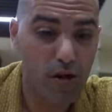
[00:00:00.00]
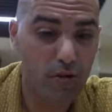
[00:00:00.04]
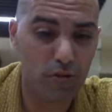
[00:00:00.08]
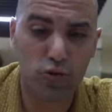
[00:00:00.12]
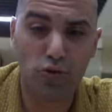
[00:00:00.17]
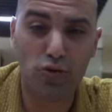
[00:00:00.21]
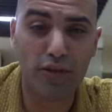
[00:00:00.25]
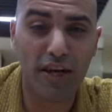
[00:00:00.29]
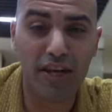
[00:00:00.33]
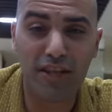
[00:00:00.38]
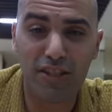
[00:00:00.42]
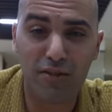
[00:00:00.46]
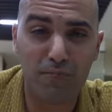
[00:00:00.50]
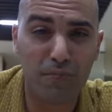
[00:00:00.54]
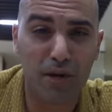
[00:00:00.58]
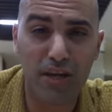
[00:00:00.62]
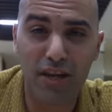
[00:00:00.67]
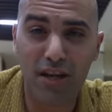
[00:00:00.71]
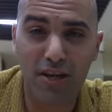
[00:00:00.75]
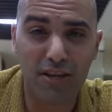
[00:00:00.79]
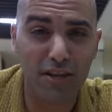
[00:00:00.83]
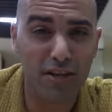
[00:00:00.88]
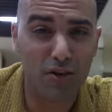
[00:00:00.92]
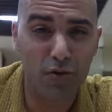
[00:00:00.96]
Today has been
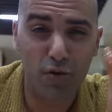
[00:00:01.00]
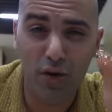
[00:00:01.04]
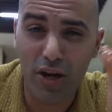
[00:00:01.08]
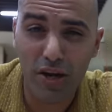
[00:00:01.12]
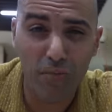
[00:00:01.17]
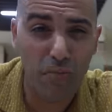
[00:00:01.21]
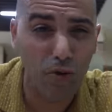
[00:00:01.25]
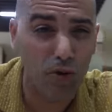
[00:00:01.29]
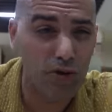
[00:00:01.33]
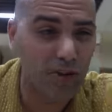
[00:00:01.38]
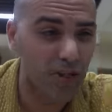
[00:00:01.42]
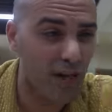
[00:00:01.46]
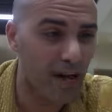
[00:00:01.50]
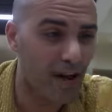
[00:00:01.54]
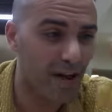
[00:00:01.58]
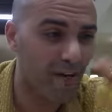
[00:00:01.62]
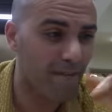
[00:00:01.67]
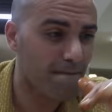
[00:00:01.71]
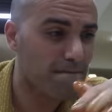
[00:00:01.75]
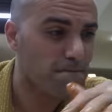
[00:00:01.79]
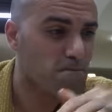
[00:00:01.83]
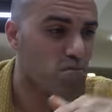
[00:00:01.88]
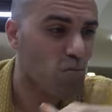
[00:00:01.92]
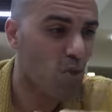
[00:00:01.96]
an incredible day,
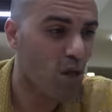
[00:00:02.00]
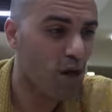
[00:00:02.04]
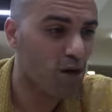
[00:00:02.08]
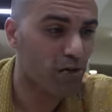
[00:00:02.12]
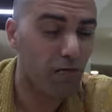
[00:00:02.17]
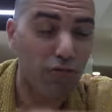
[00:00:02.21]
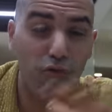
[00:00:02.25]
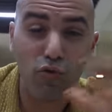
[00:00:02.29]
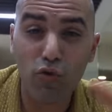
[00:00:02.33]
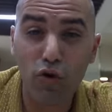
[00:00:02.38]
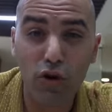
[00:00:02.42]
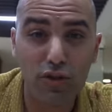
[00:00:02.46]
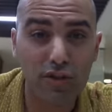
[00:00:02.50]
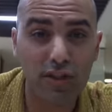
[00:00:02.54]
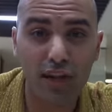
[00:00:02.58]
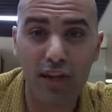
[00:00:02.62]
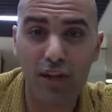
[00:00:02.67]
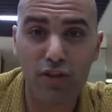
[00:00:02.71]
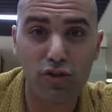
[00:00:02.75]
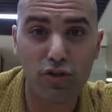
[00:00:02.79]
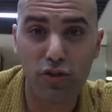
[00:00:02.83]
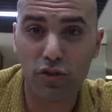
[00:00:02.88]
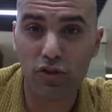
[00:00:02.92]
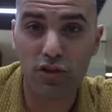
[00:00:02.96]
full of
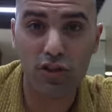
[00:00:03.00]
delicious